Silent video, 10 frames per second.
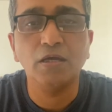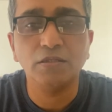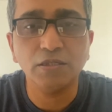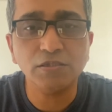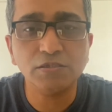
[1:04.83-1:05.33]

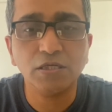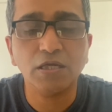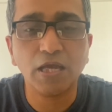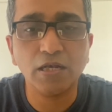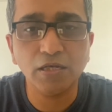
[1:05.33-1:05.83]
This
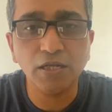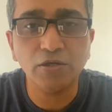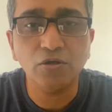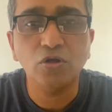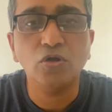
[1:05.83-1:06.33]
can
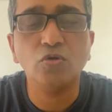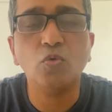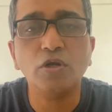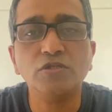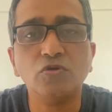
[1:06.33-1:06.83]
lead to
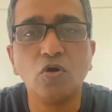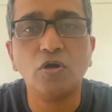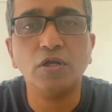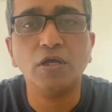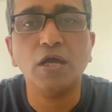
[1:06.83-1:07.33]
what is called
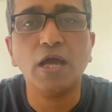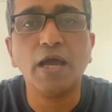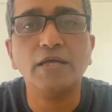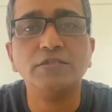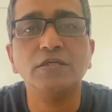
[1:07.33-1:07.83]

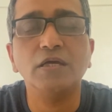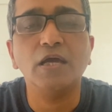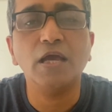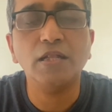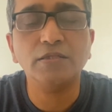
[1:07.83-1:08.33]
as
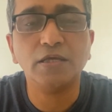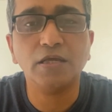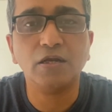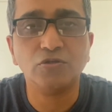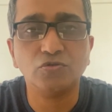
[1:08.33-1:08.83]

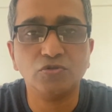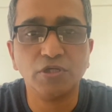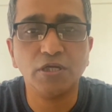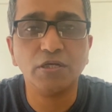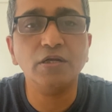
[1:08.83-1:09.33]

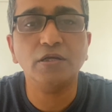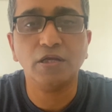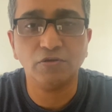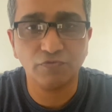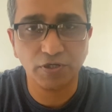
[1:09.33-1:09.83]
healthcare-associated
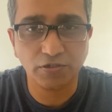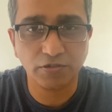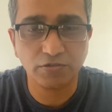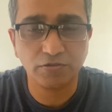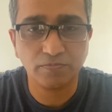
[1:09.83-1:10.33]

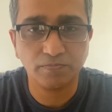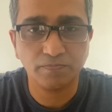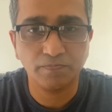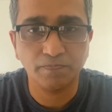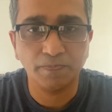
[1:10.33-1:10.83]
infections.
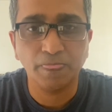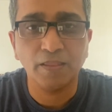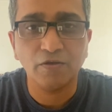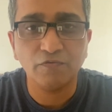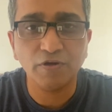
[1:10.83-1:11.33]

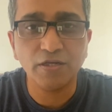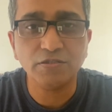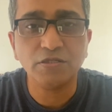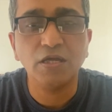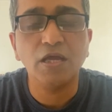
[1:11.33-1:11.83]

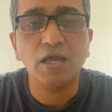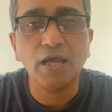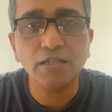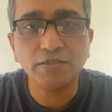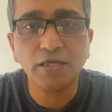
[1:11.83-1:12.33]
Friends,
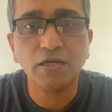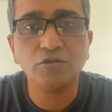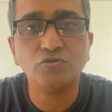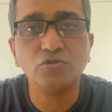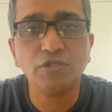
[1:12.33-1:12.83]

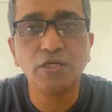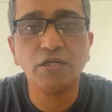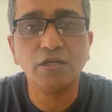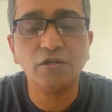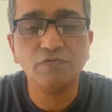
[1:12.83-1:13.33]
healthcare-associated
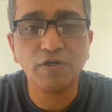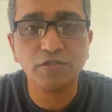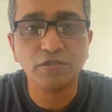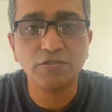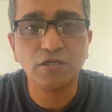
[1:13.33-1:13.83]

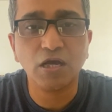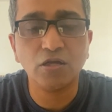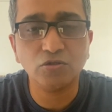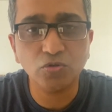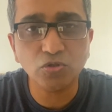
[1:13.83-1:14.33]
infections are
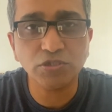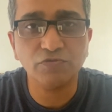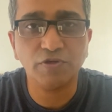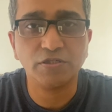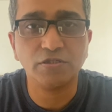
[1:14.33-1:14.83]
those
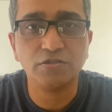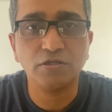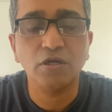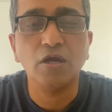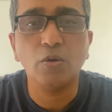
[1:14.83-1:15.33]
infections
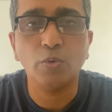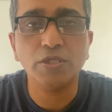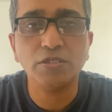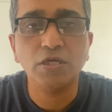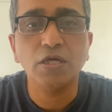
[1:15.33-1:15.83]

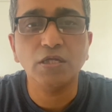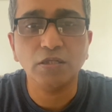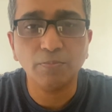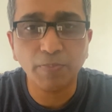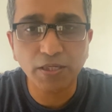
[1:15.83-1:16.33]
which the
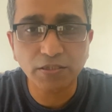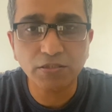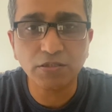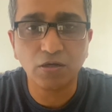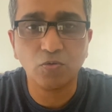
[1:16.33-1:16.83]
patients
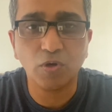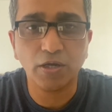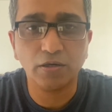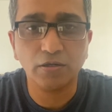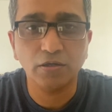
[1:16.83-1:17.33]

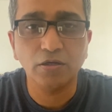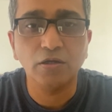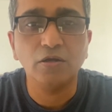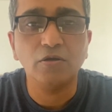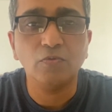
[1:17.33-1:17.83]
acquire
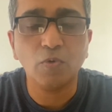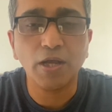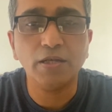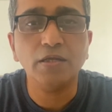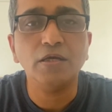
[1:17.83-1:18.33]

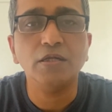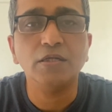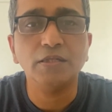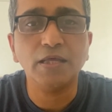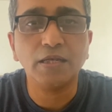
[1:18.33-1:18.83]
while
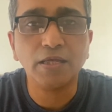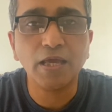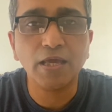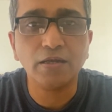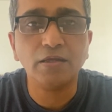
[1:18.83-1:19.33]
they
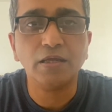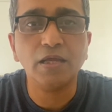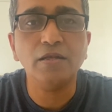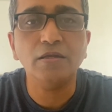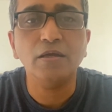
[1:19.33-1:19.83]
care
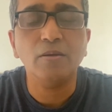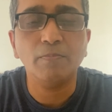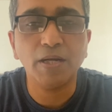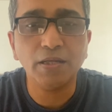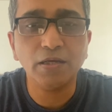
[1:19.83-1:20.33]
in
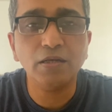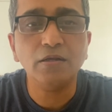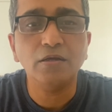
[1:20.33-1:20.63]
medical